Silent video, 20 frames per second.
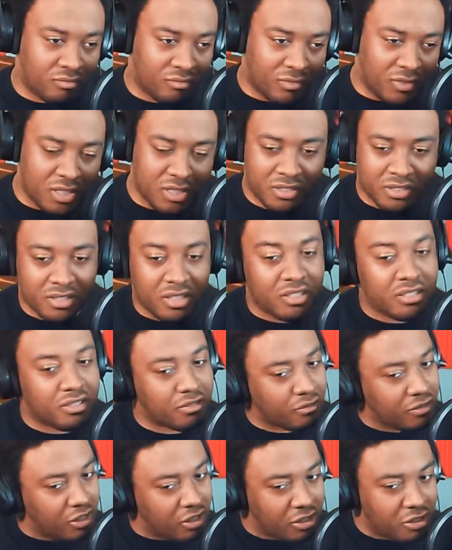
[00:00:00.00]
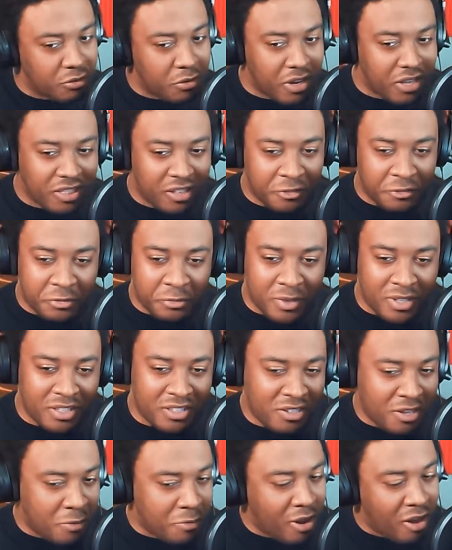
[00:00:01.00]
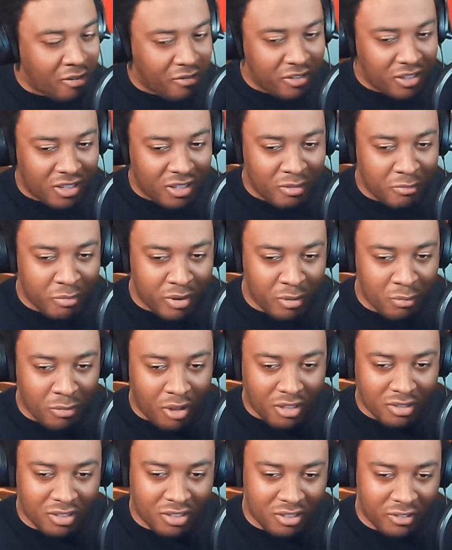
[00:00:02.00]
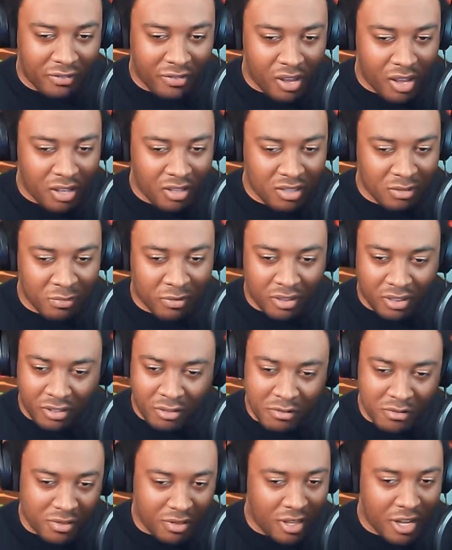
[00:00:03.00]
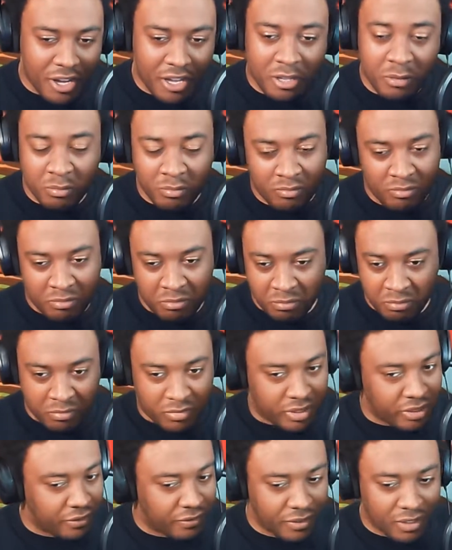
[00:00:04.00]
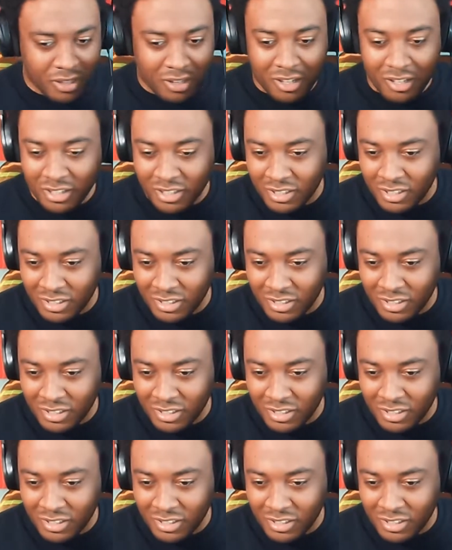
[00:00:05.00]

This doesn't really do anything for me because I'm not really a big Monster fan, but those like it, good for y'all.